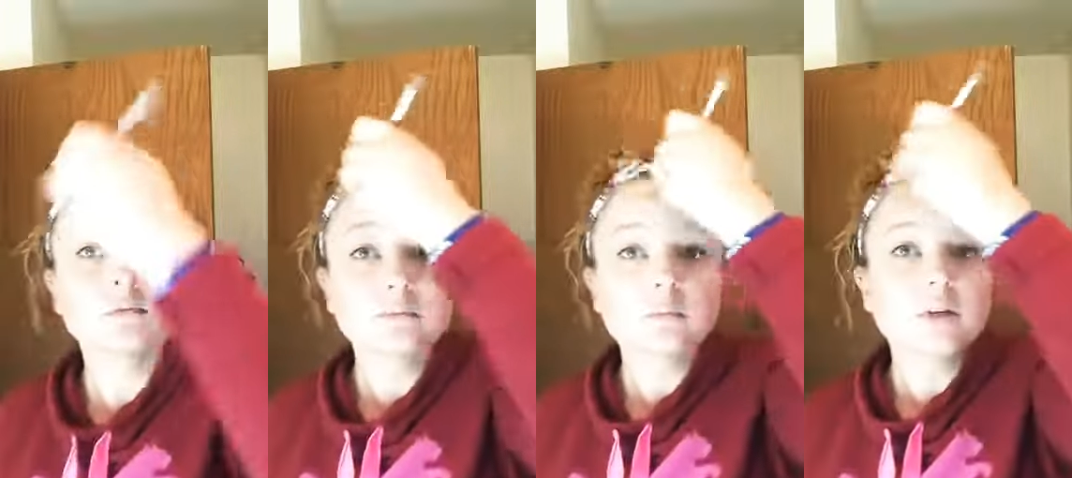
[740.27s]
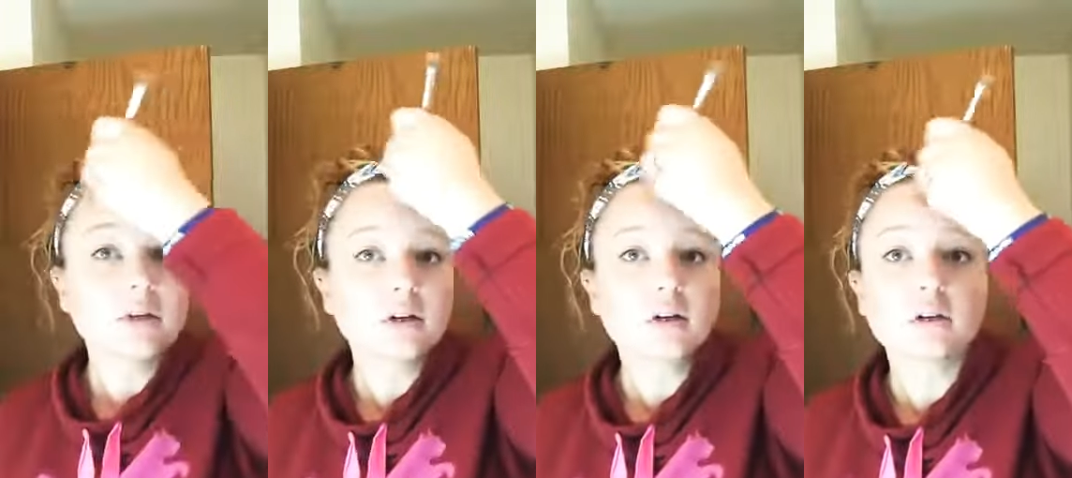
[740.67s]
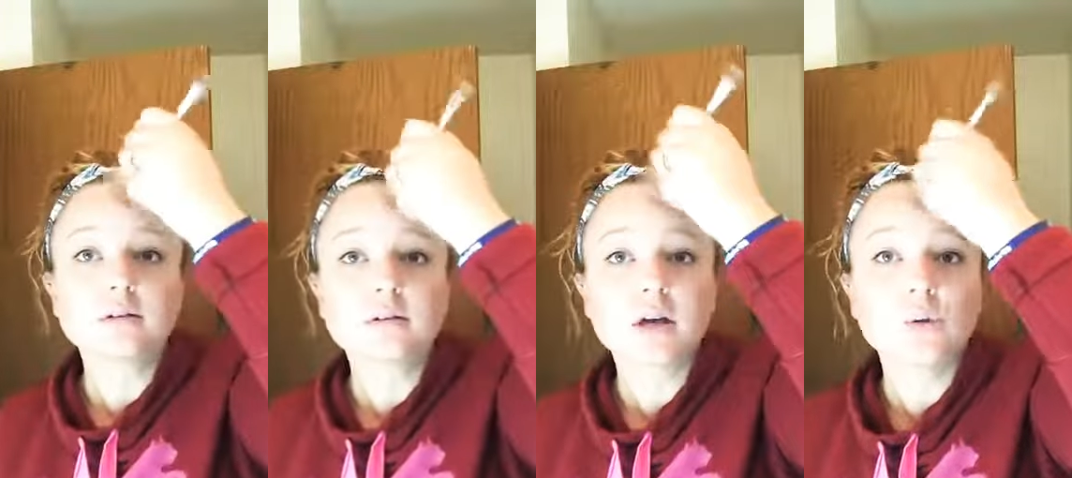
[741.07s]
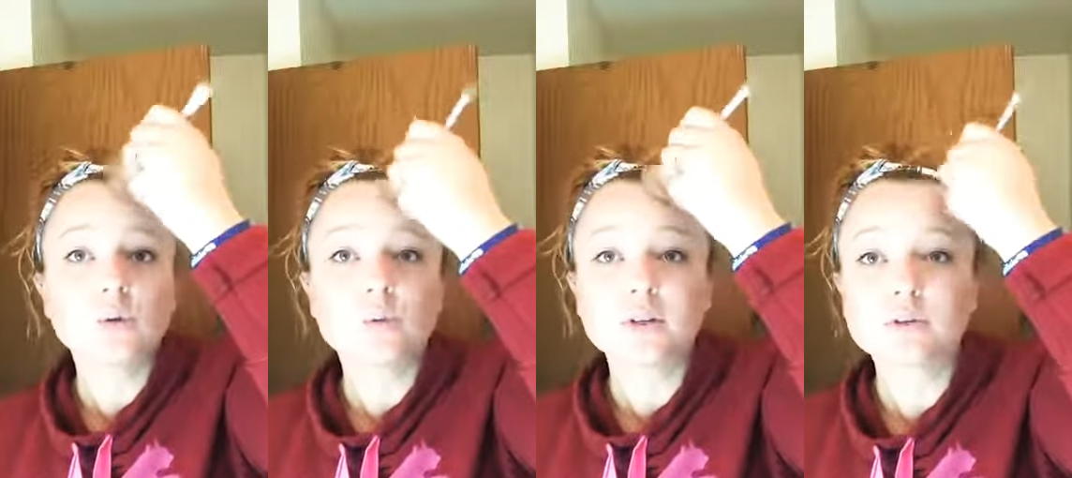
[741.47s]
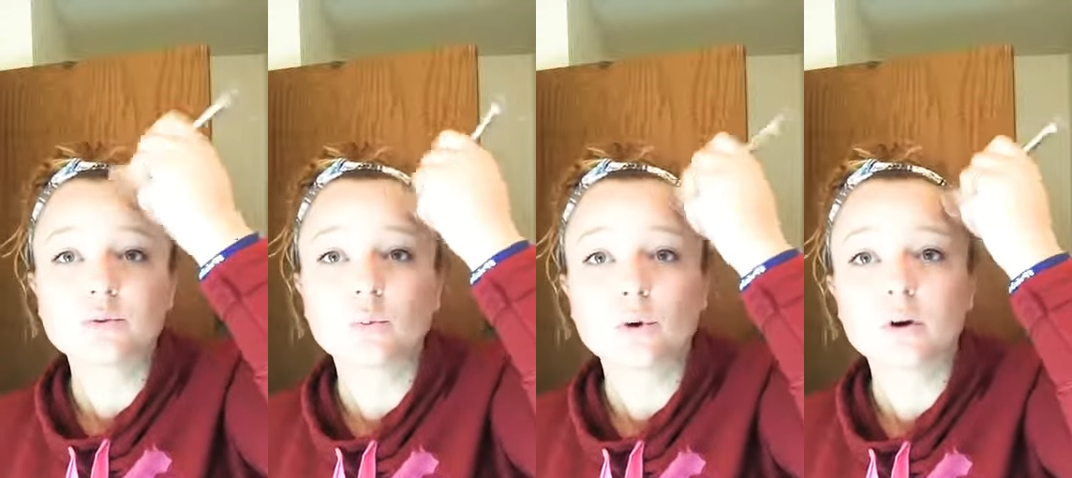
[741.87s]
because I won't be as
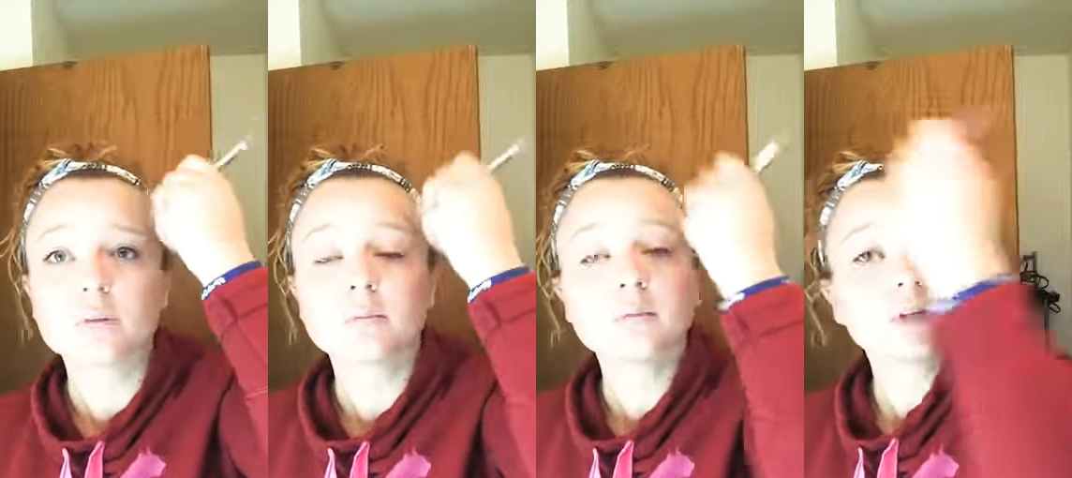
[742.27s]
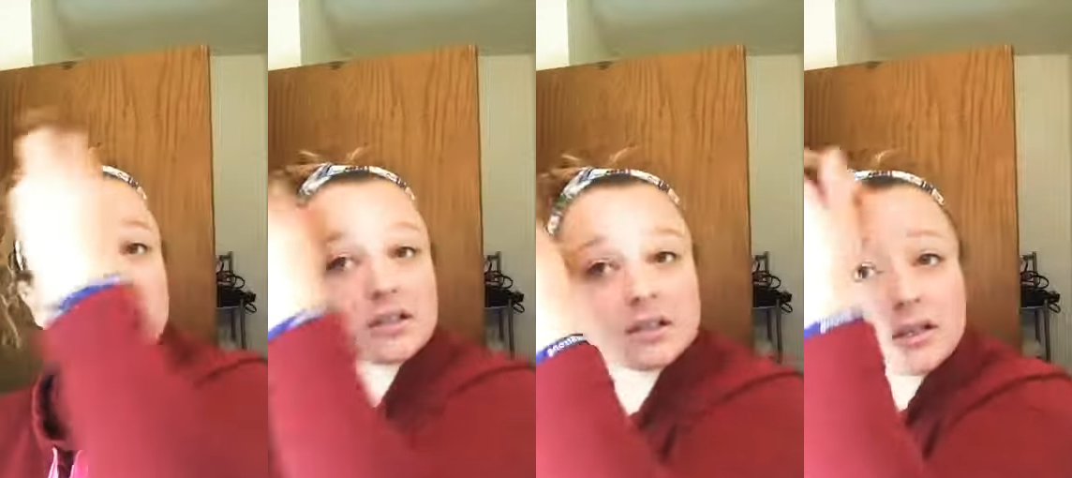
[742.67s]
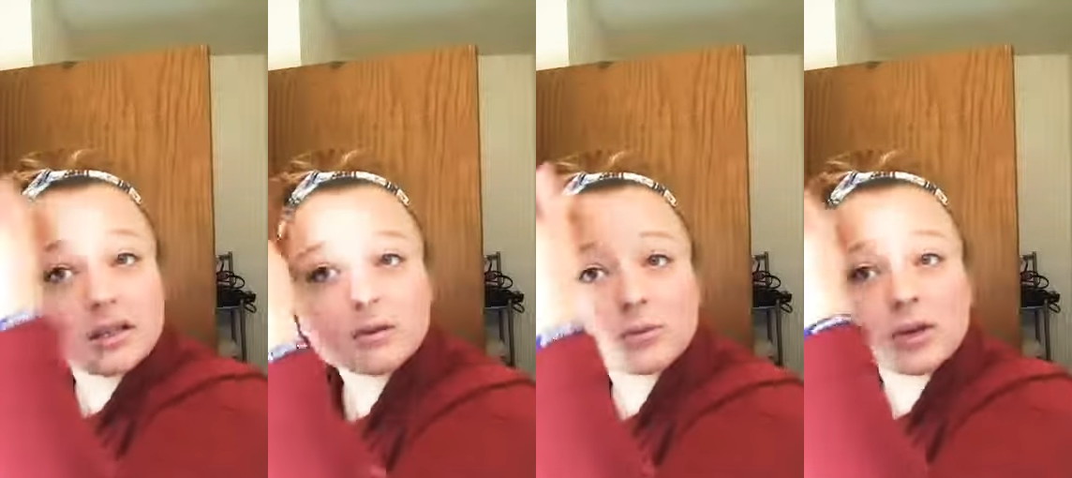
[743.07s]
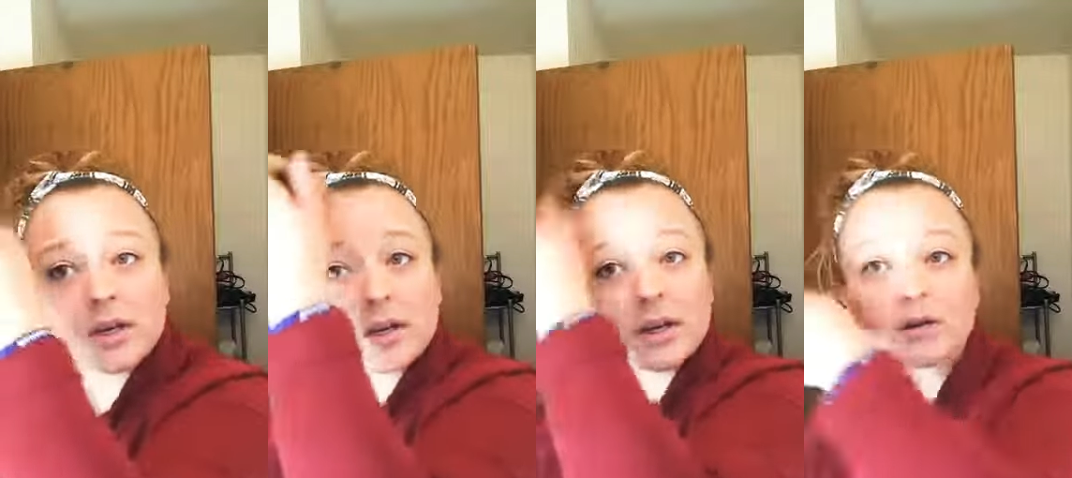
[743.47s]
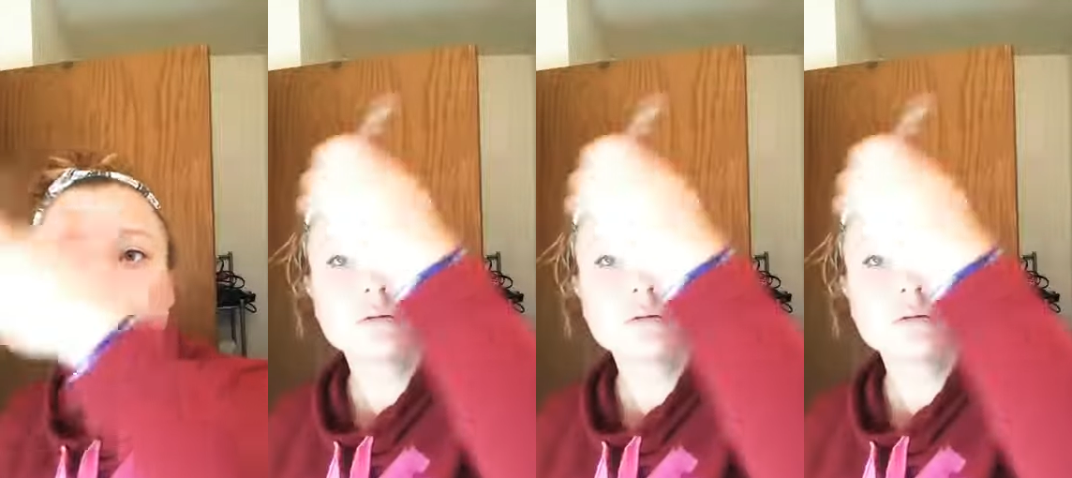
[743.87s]
warm as I am right now.